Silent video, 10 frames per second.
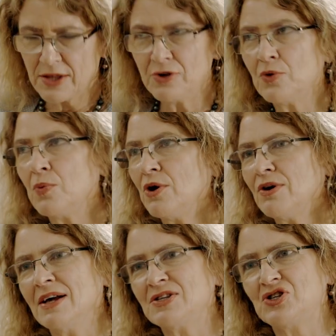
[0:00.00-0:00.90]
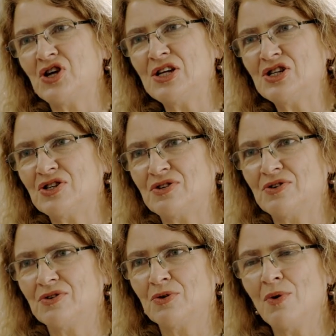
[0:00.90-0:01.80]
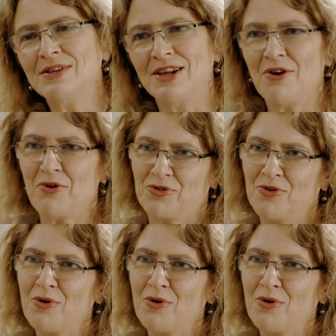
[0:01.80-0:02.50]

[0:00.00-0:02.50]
Your work has changed quite a lot